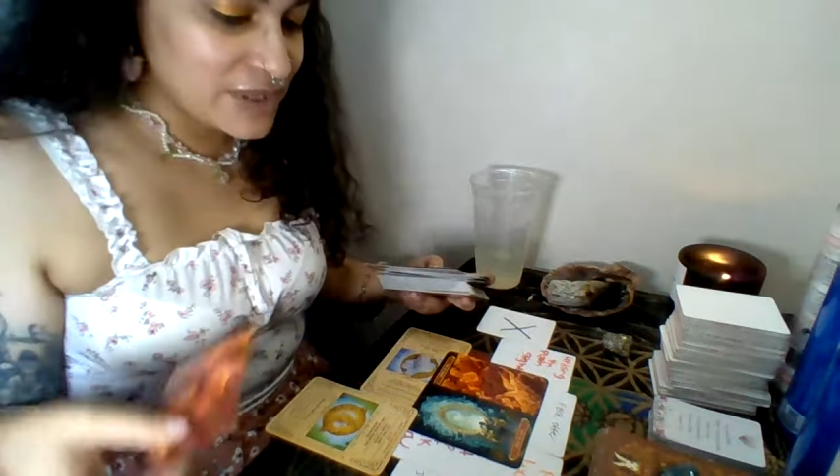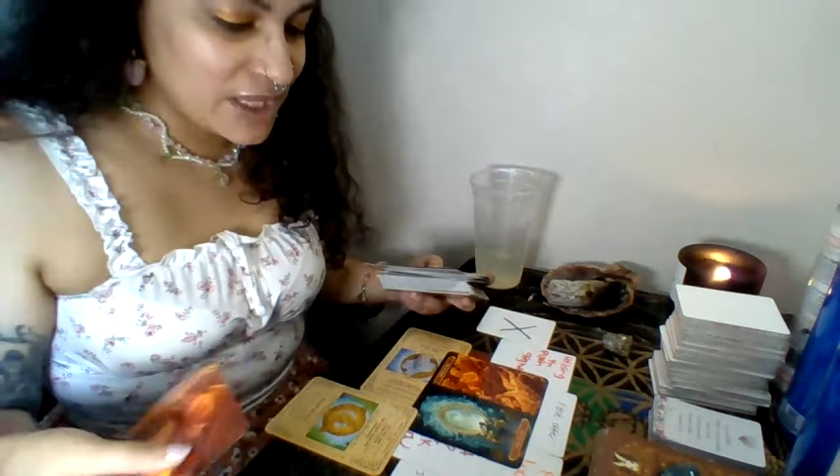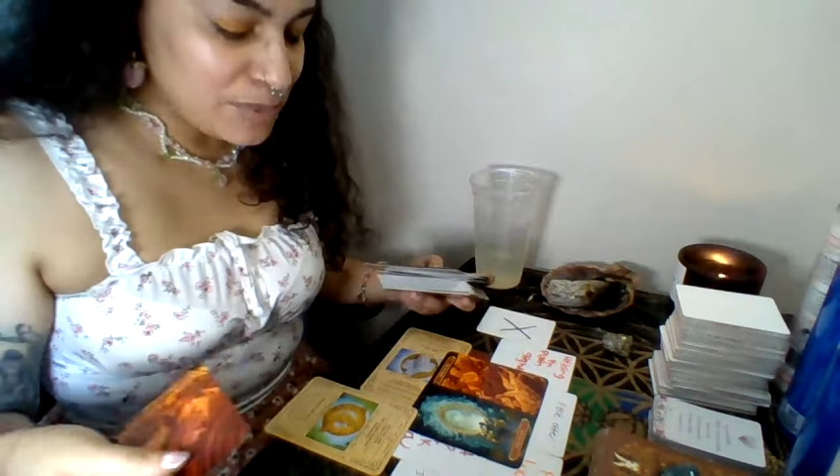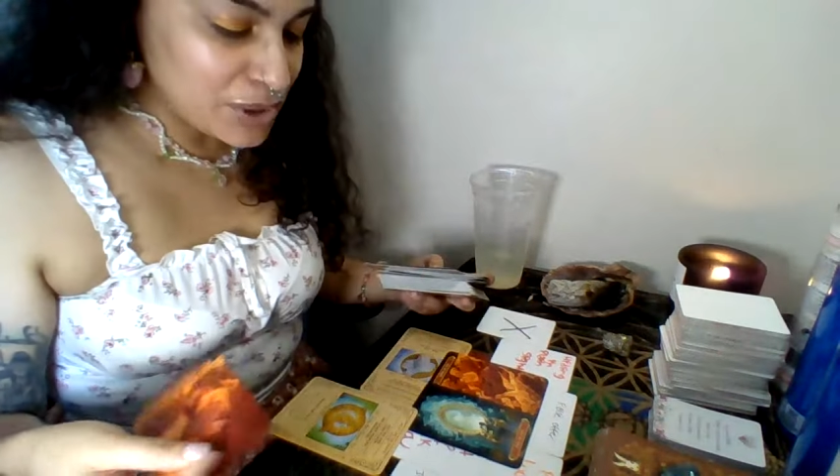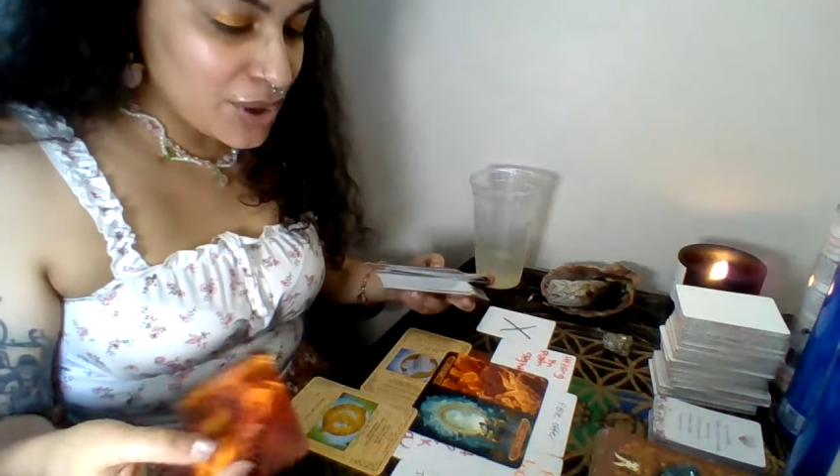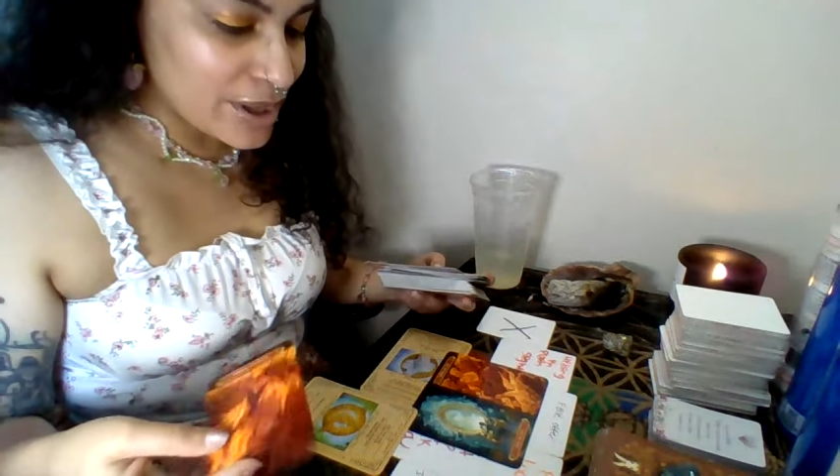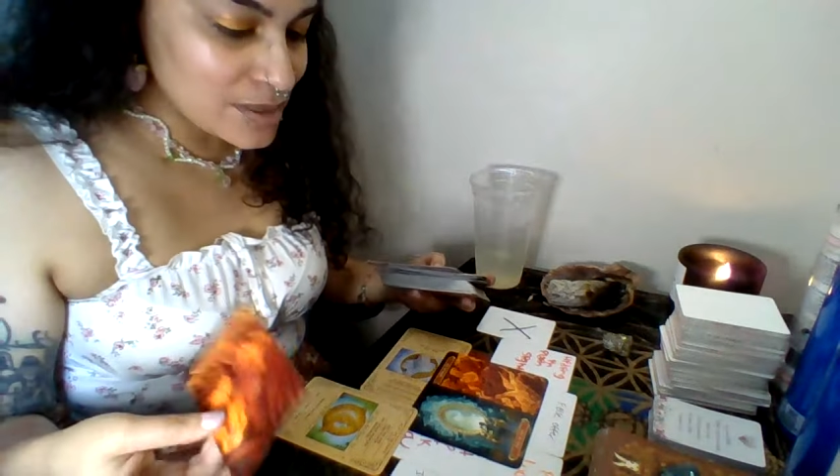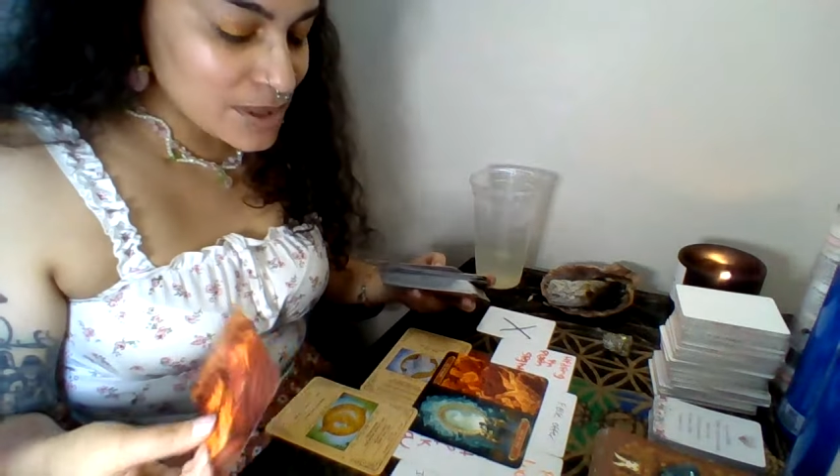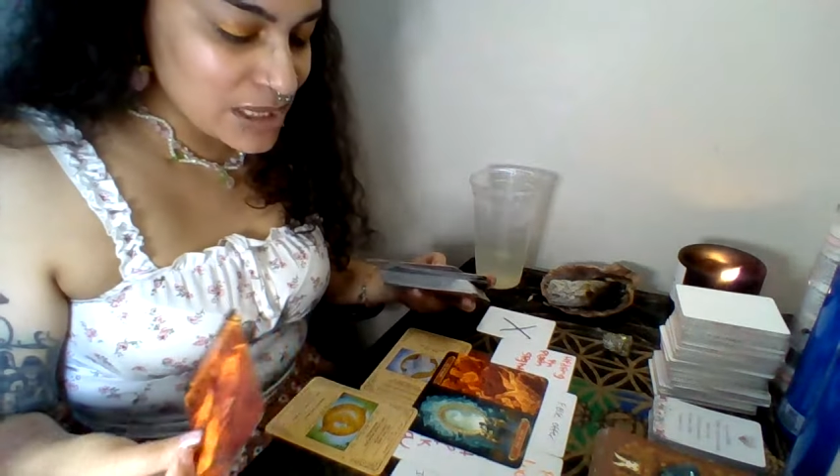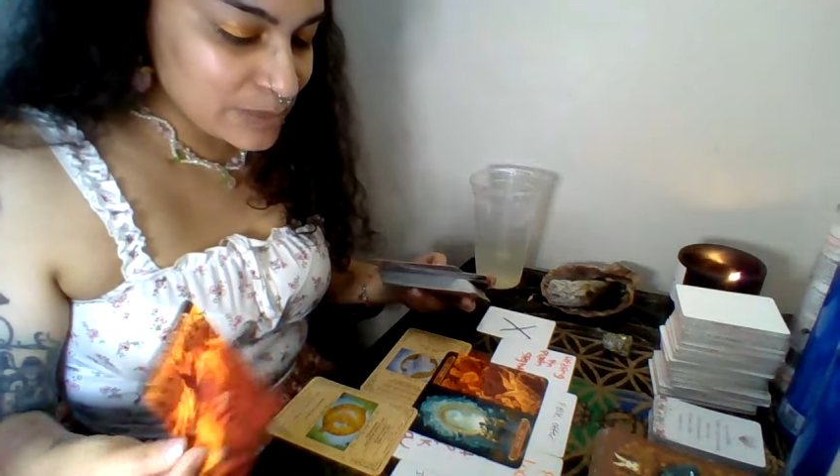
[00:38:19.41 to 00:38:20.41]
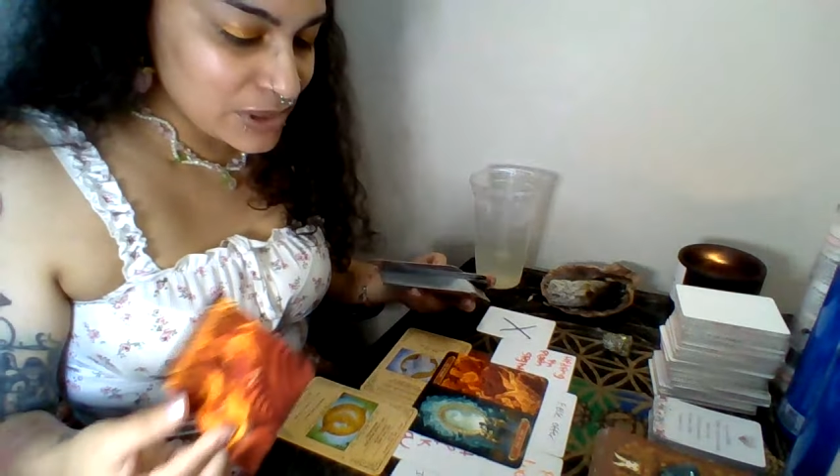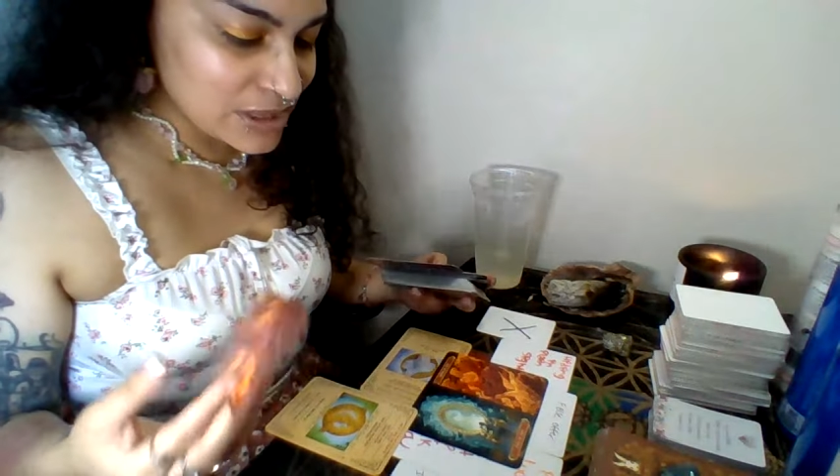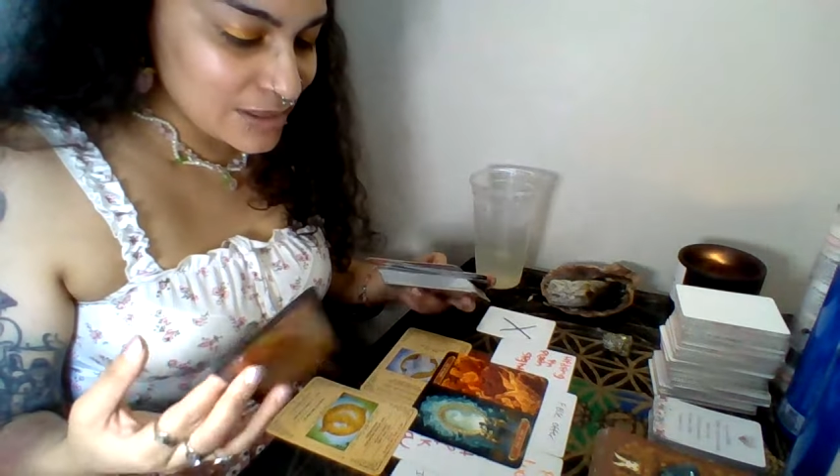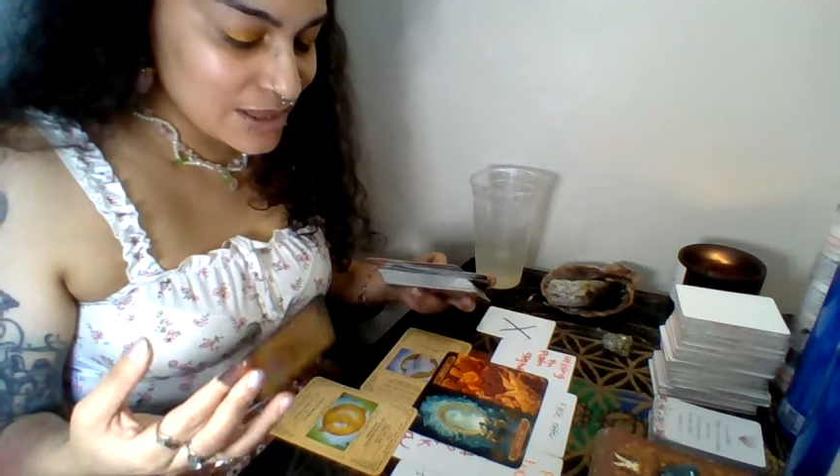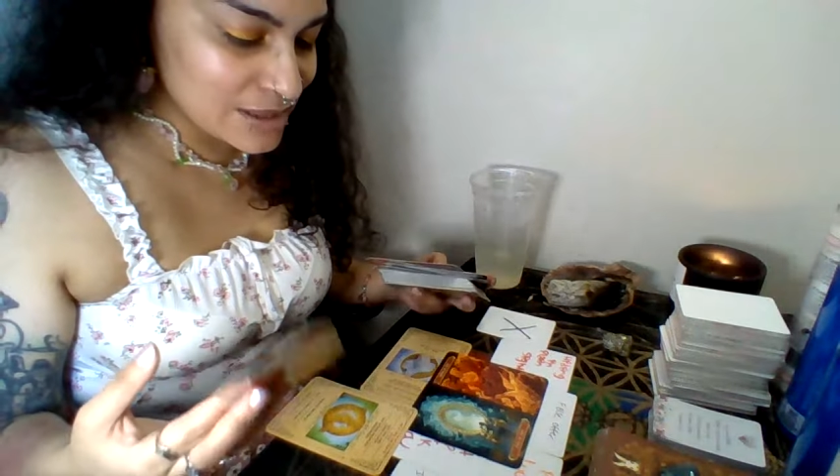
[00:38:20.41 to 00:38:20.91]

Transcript: to keep your guard up to this person because